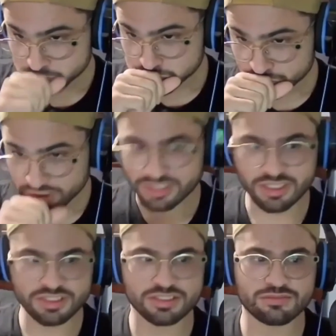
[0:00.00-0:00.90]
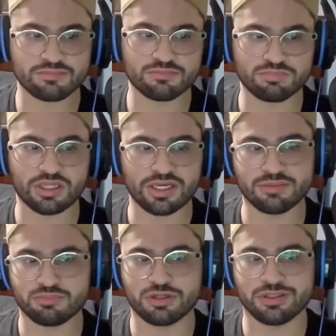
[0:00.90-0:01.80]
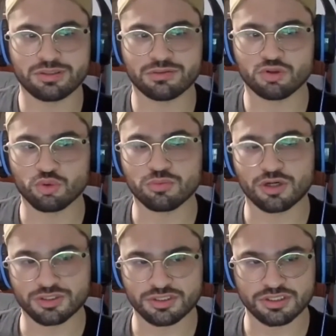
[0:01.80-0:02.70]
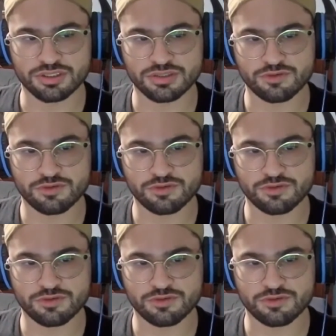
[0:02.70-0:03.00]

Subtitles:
he does play pretty cool parts in this film,